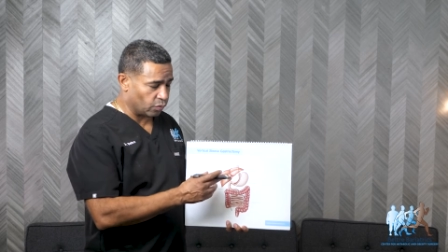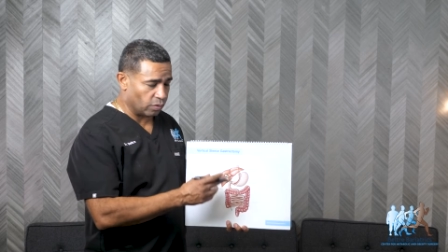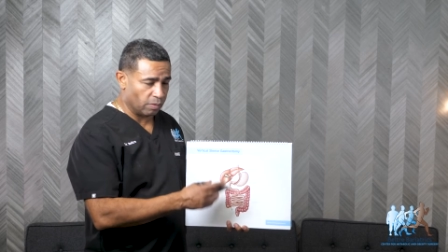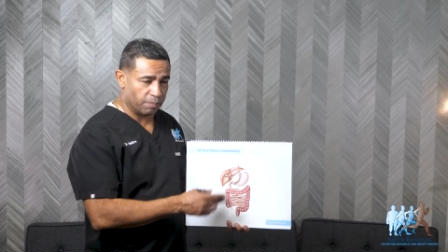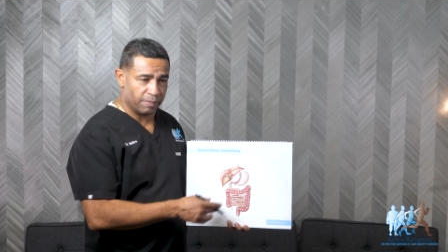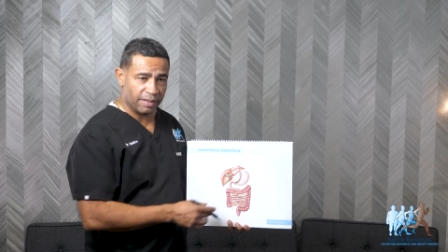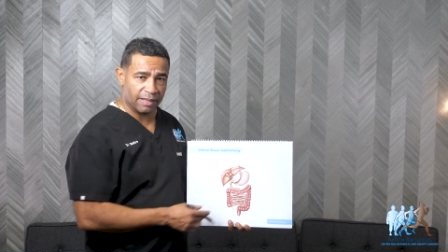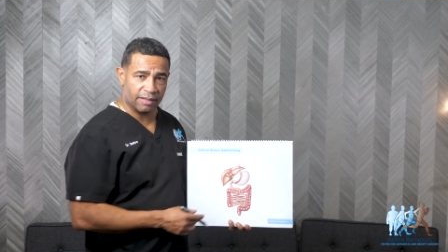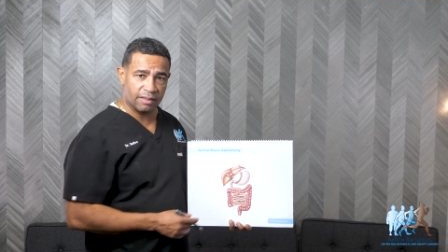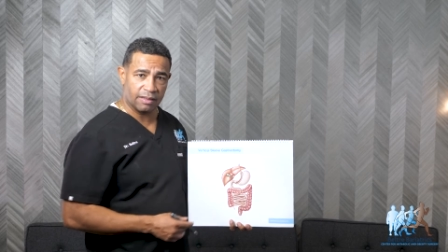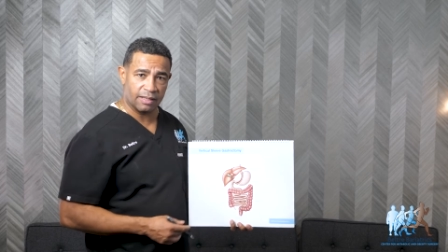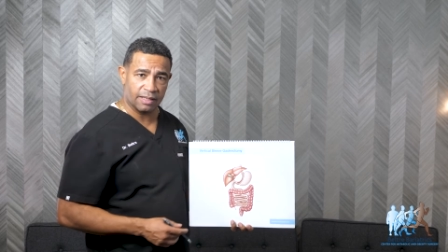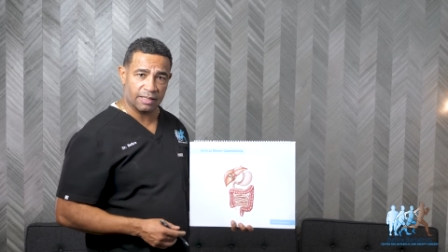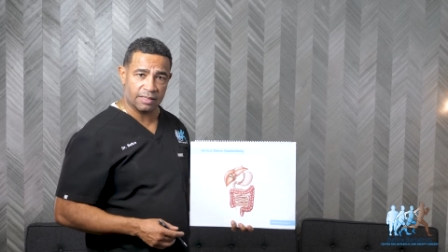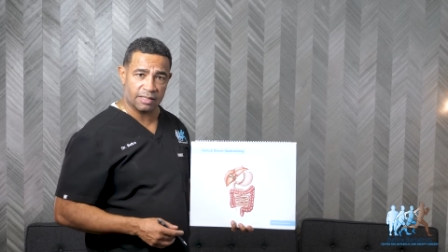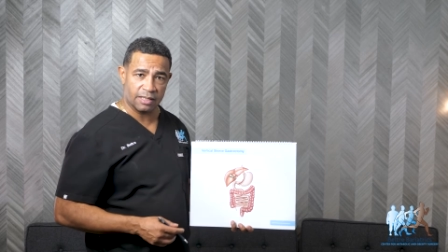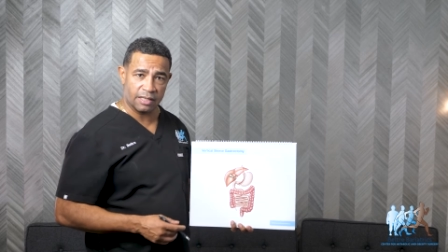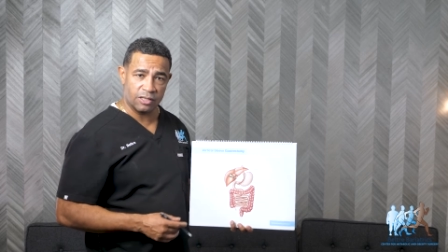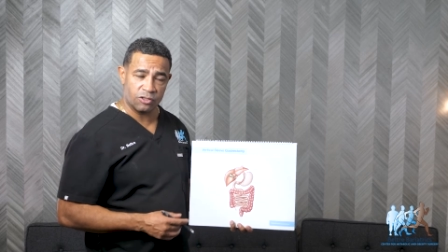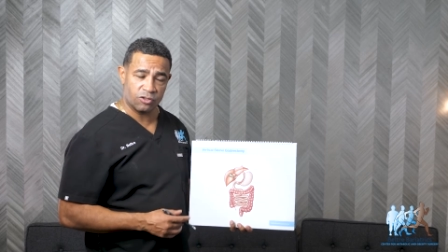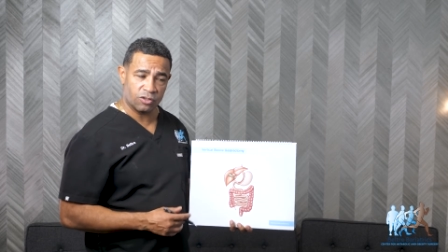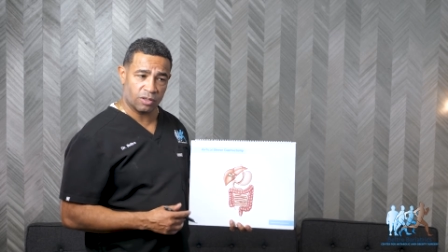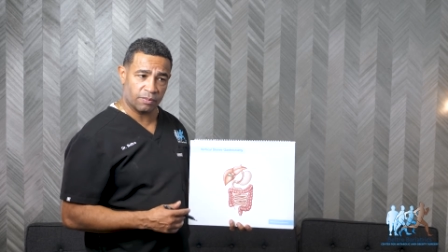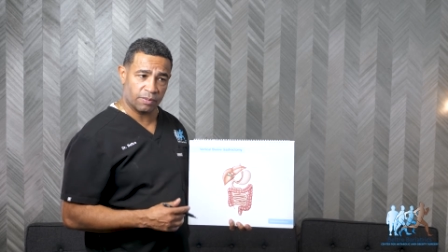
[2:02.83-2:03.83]
will make things
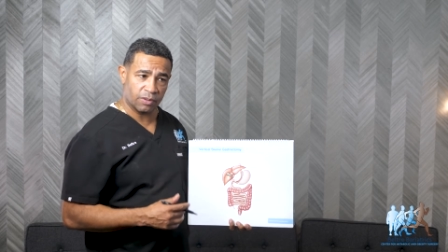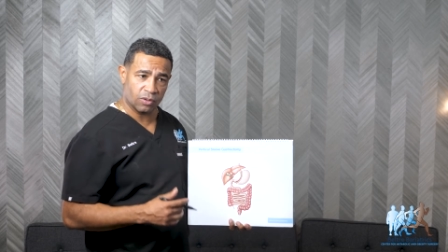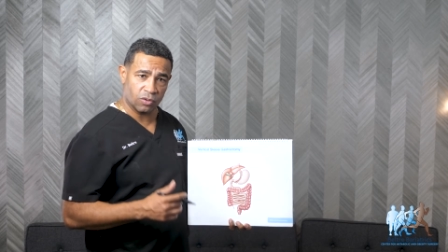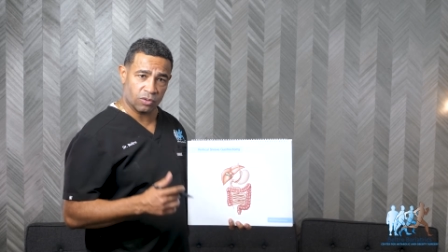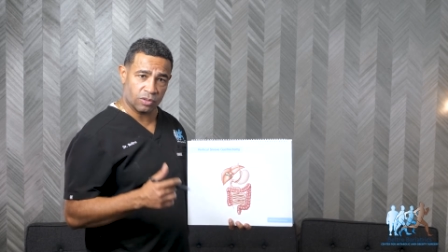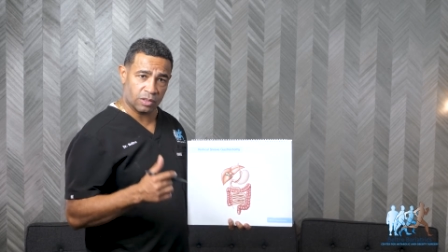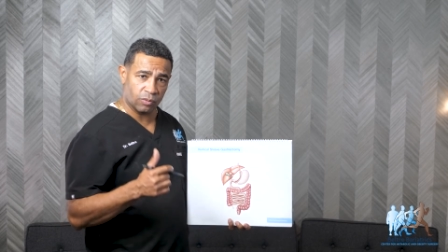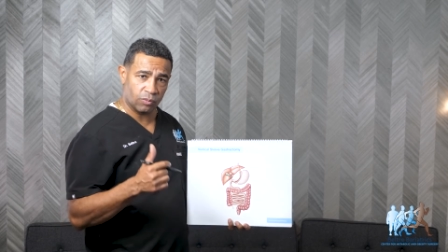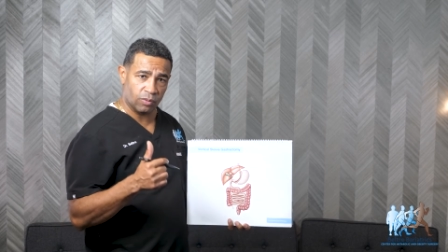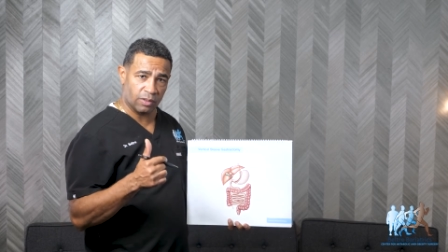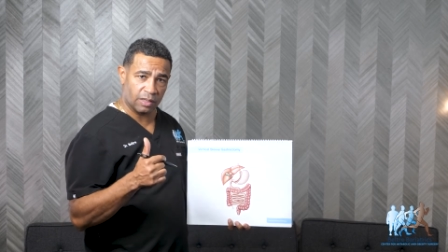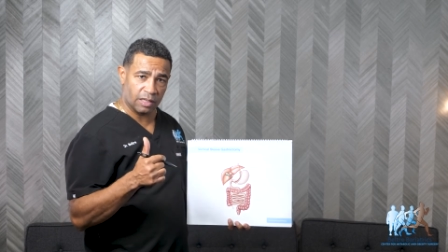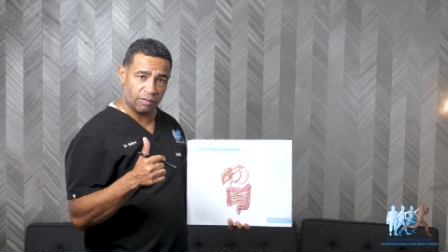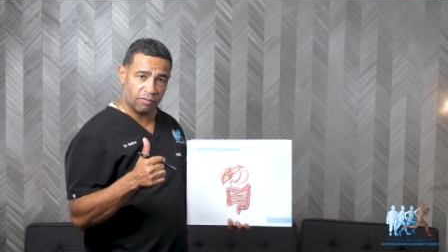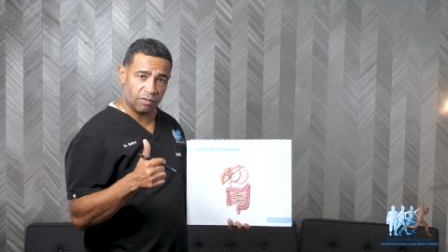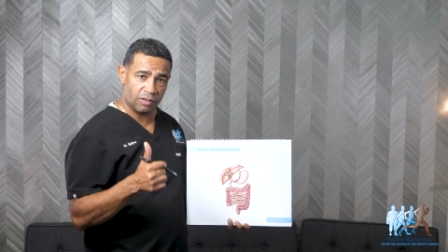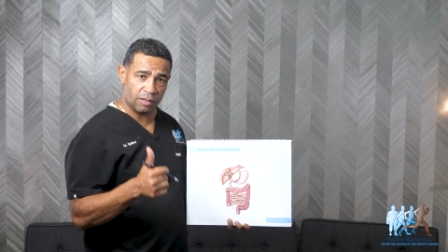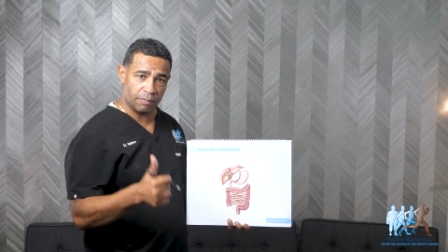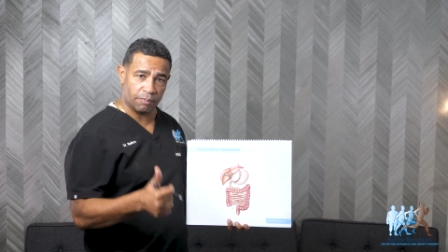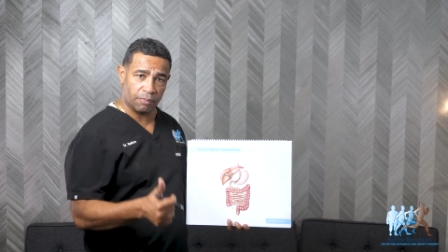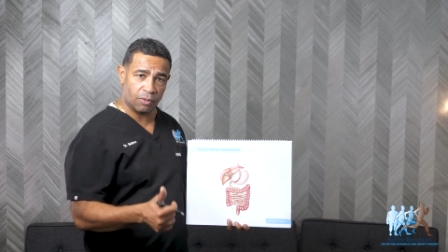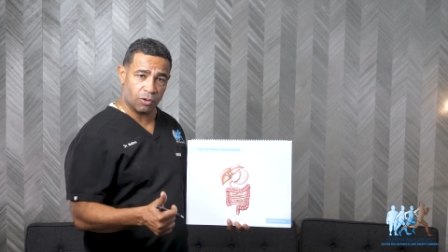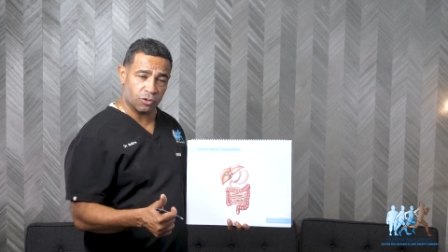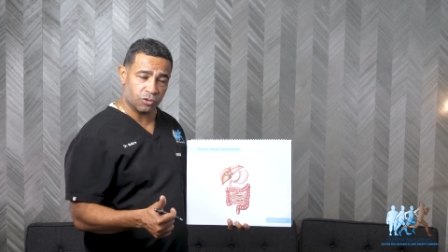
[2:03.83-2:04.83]
easier because it will give you
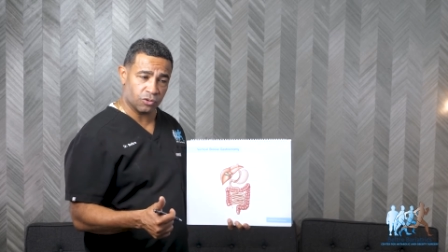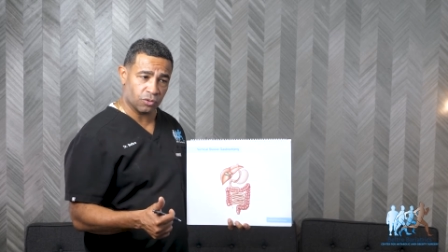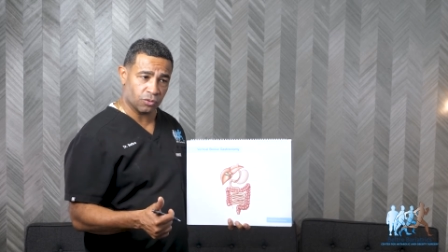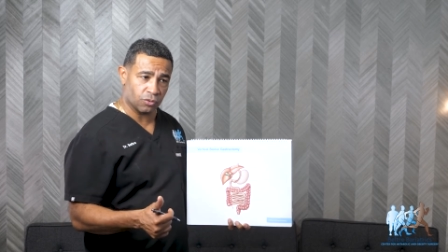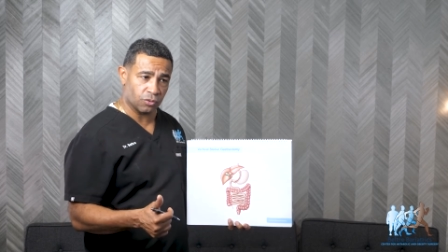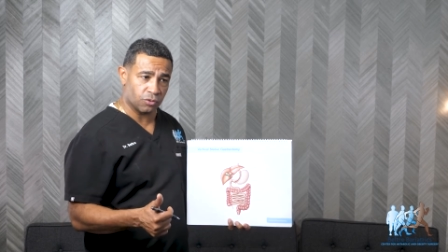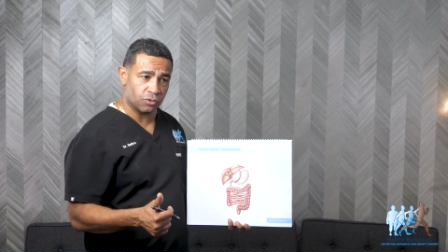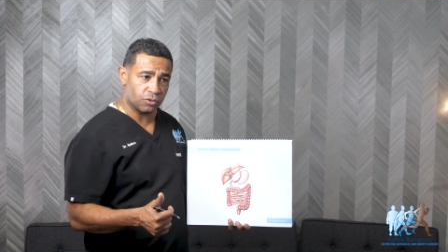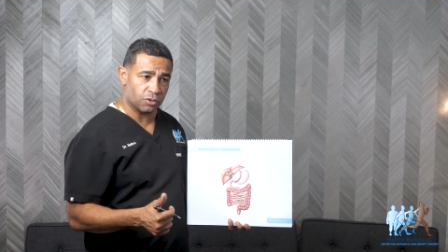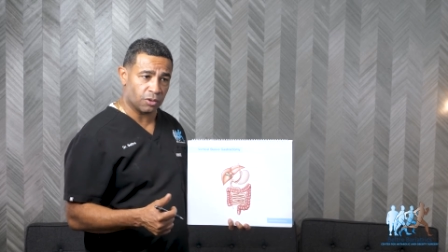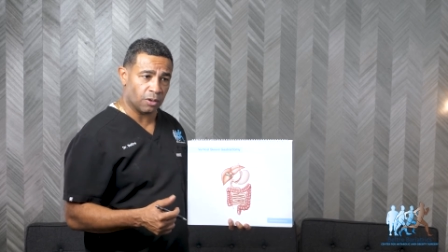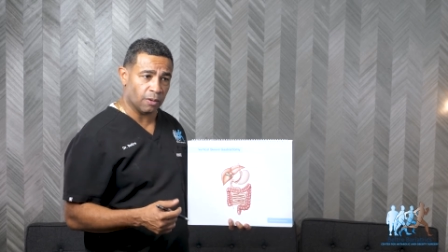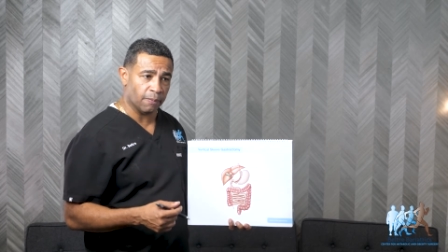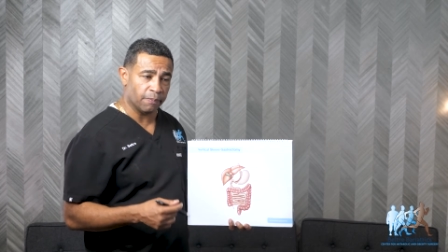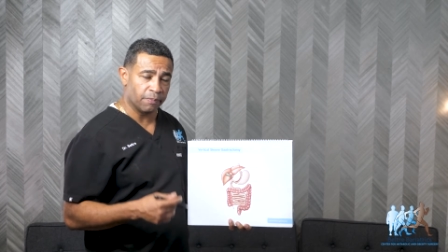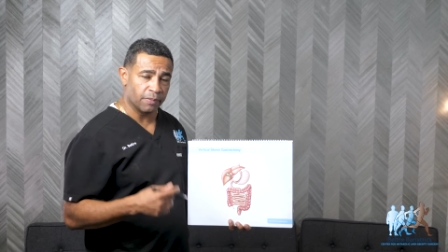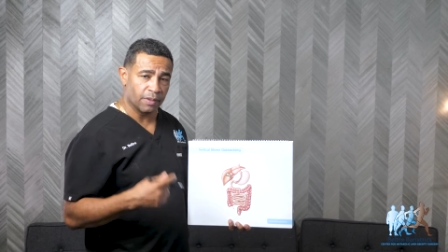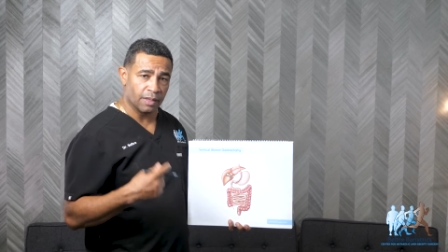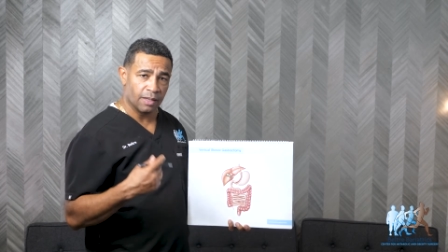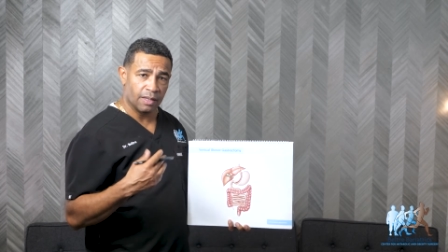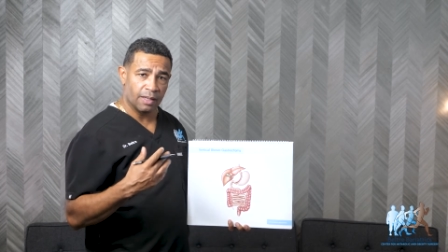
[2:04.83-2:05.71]
the portion control,